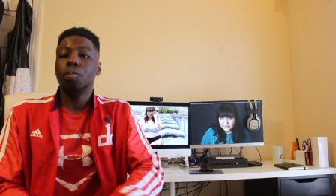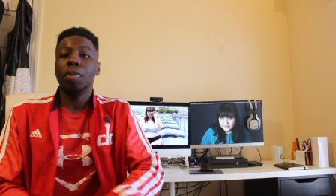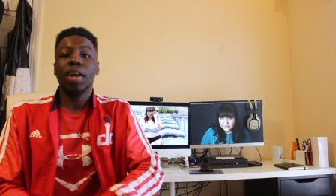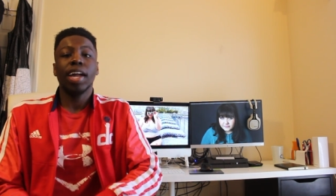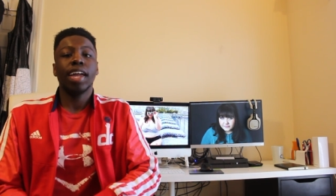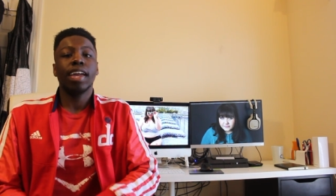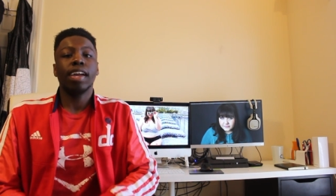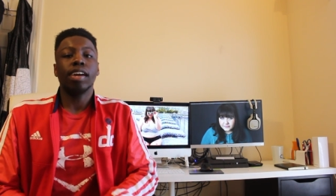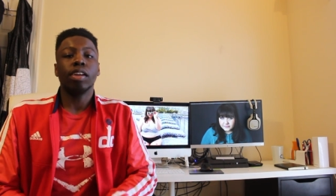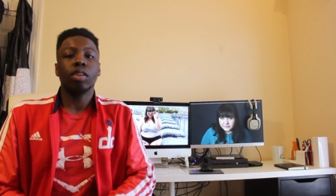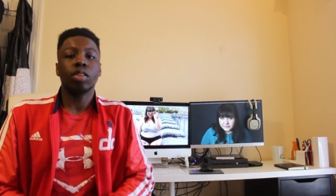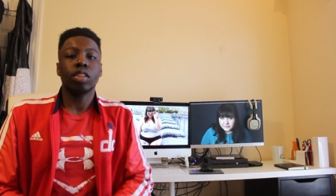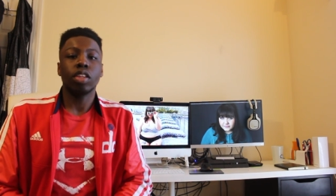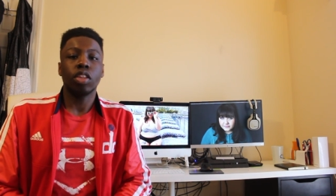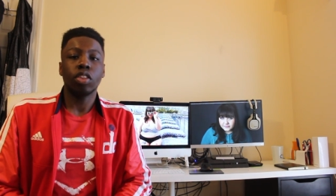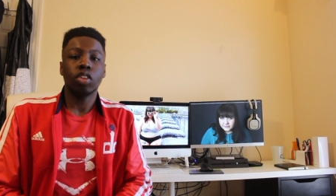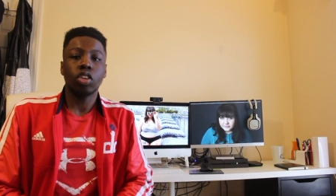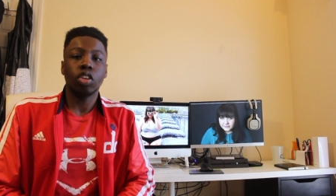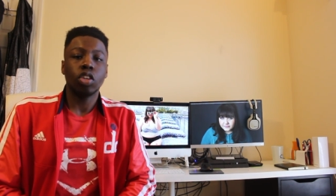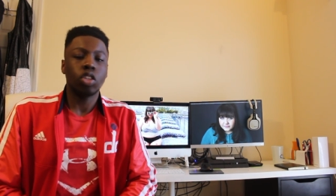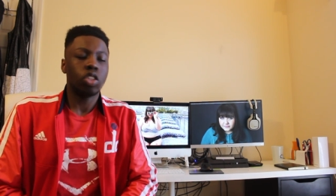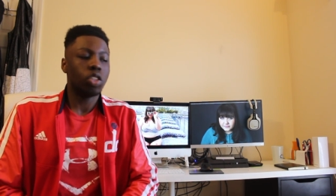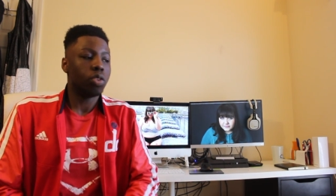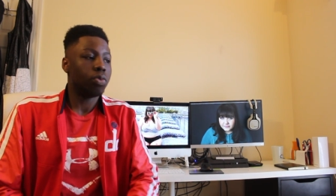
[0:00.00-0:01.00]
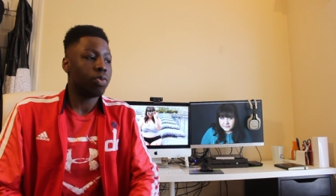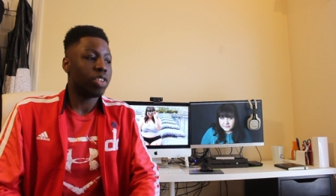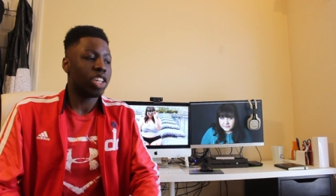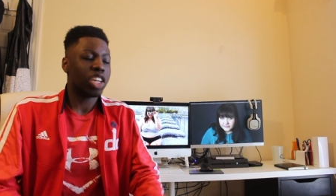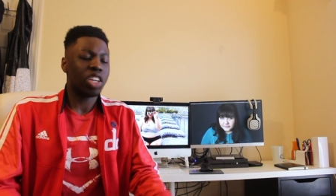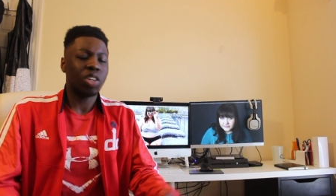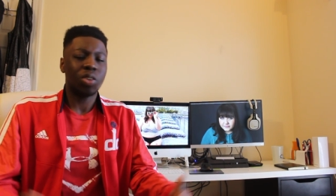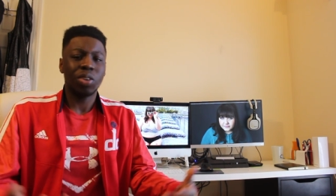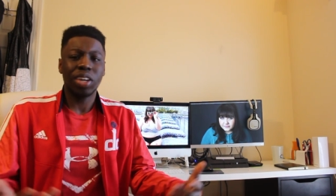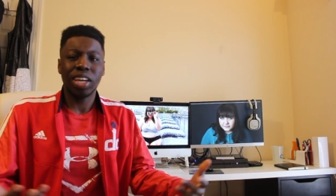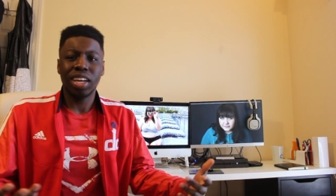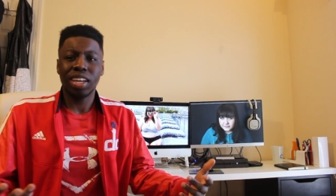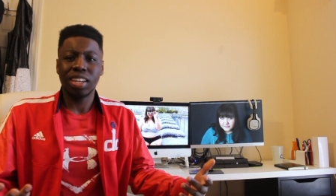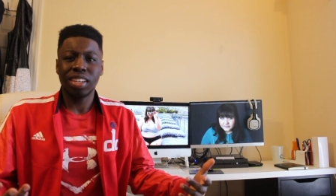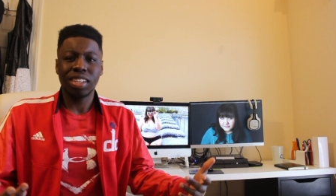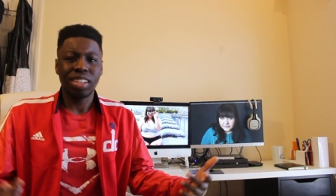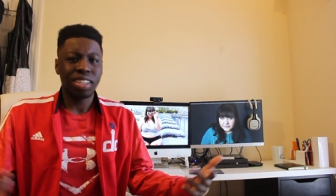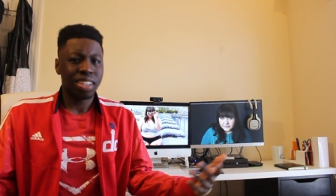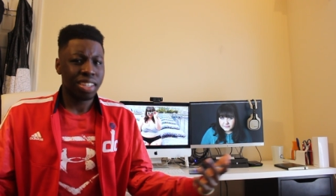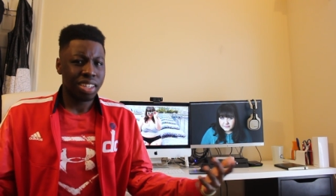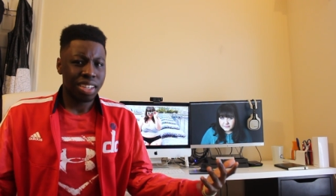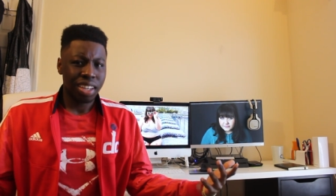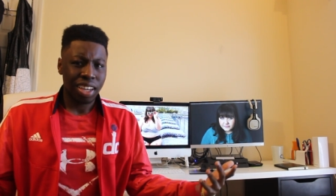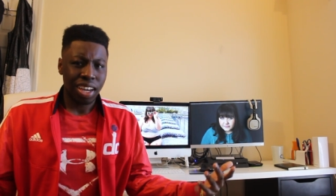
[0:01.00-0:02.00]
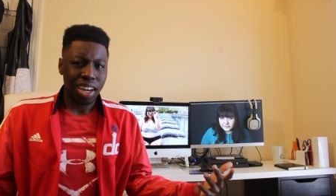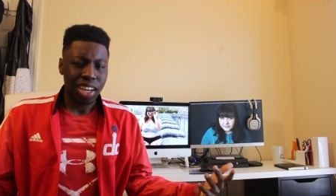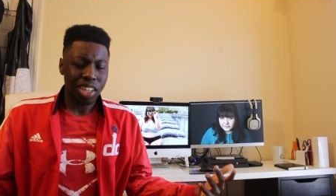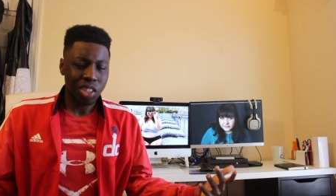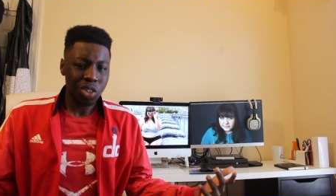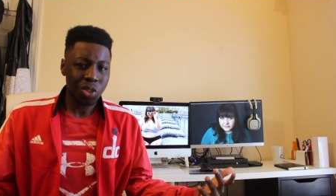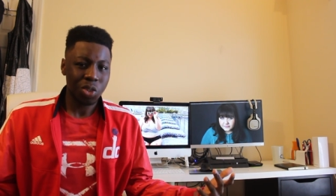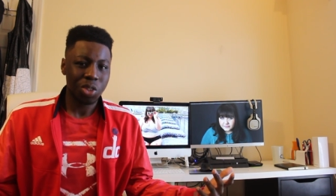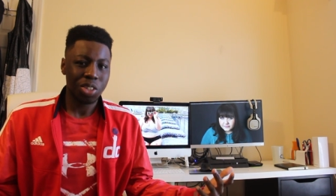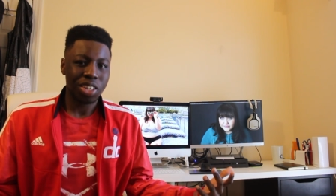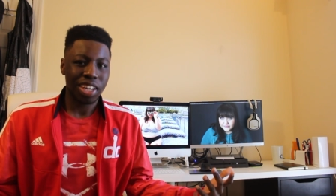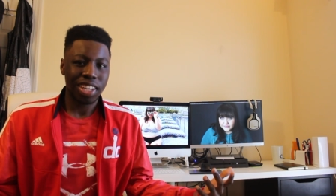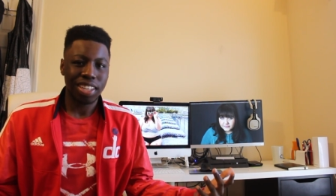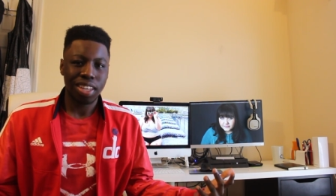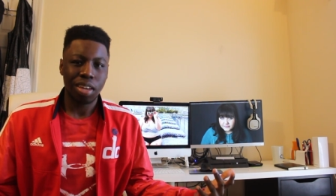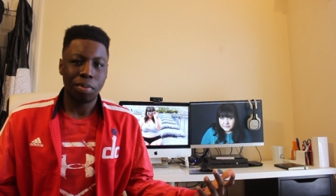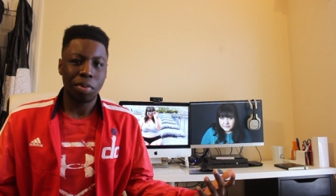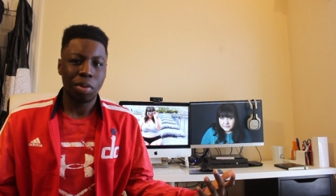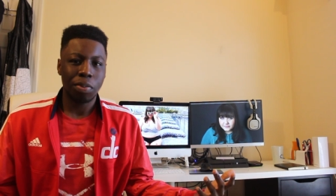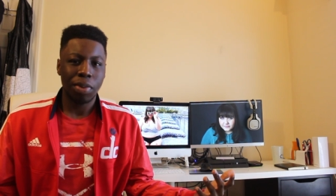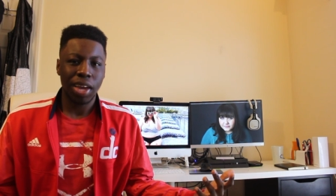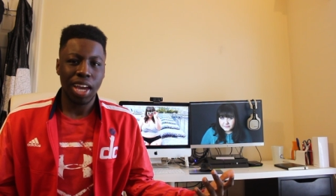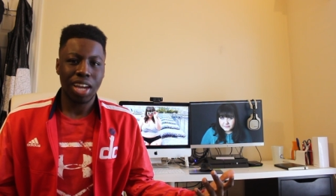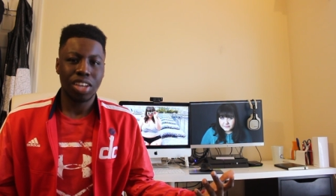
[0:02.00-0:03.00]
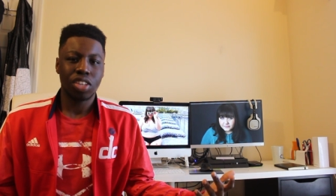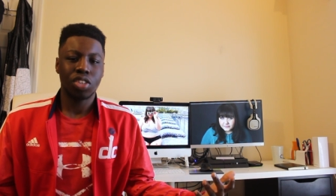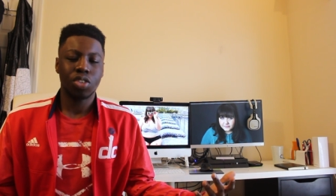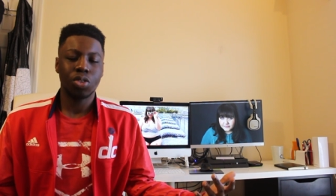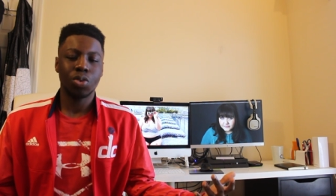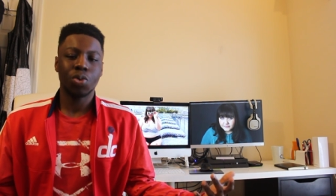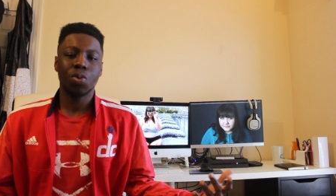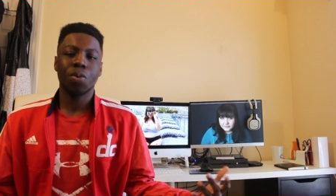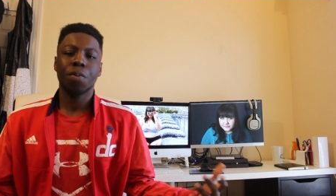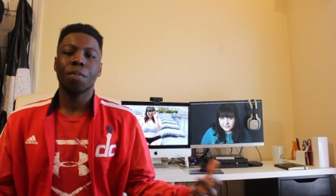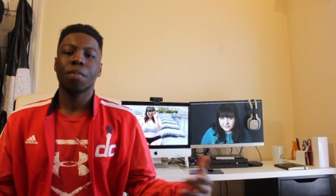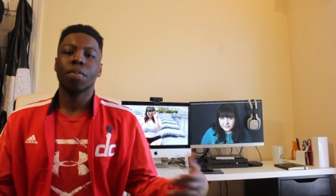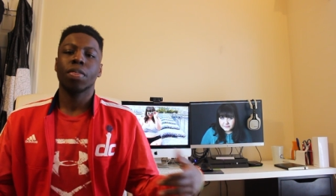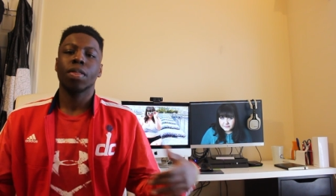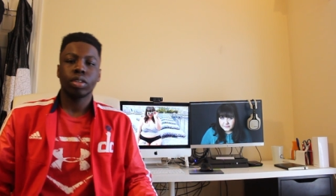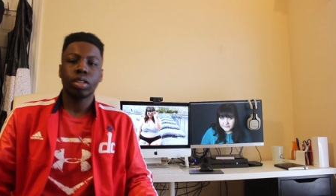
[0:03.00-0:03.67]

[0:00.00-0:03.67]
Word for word: back again with another YouTube video, and I told you guys I'd be back soon.